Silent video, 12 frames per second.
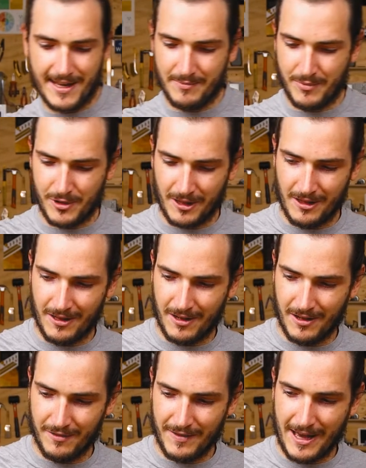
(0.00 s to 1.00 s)
that bottle
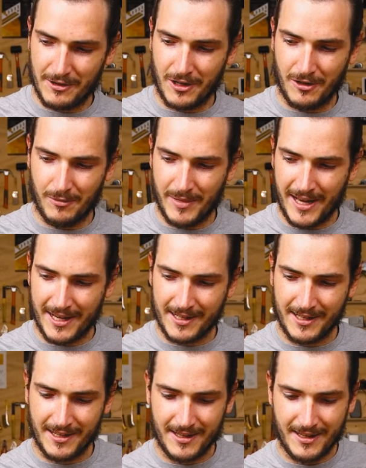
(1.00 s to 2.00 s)
of alcohol
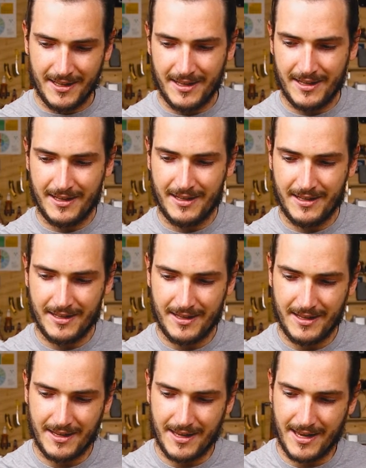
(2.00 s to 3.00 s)
back
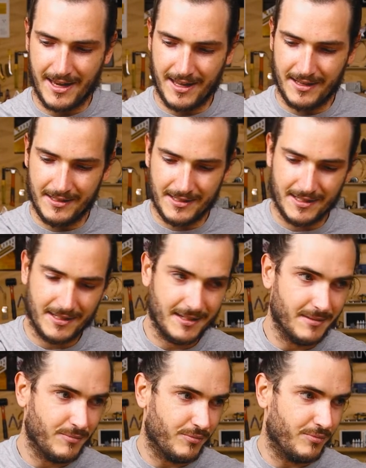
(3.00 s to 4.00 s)
and
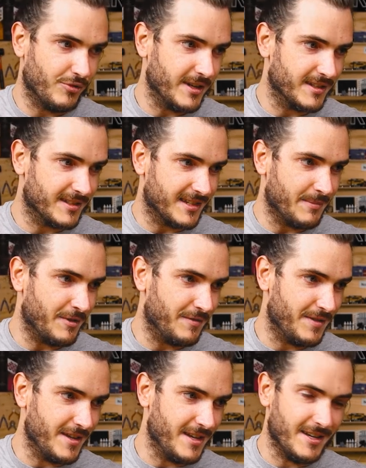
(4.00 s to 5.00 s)
bring some
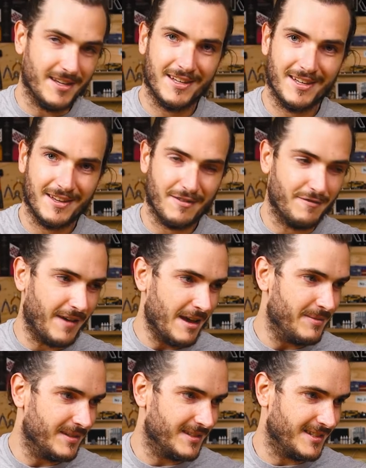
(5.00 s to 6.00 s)
of the
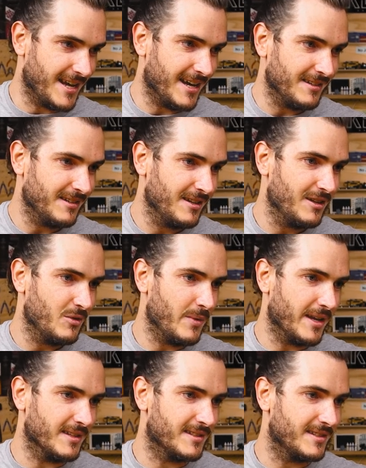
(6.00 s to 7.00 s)
vapors down,
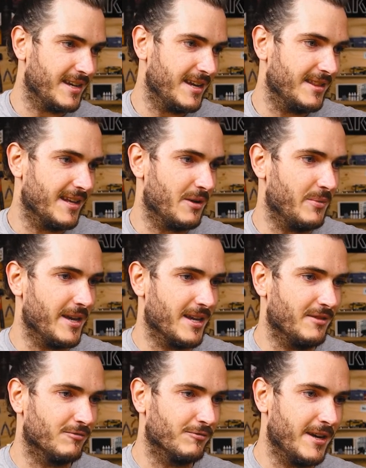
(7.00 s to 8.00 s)
we can see that we
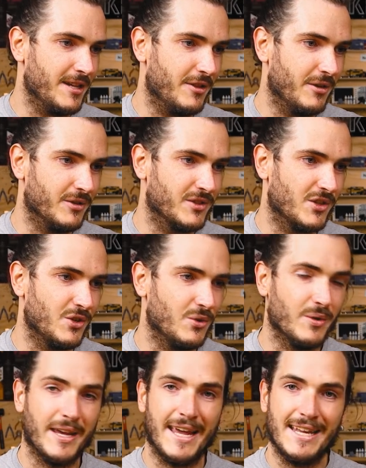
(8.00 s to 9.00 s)
can read those
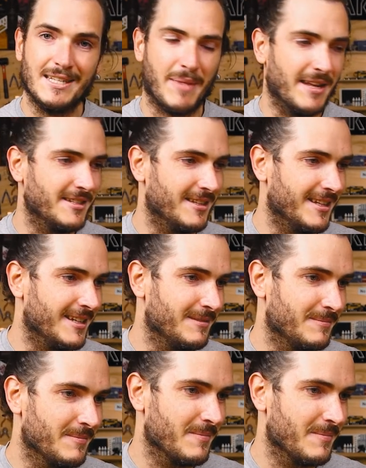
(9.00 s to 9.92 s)
two independently.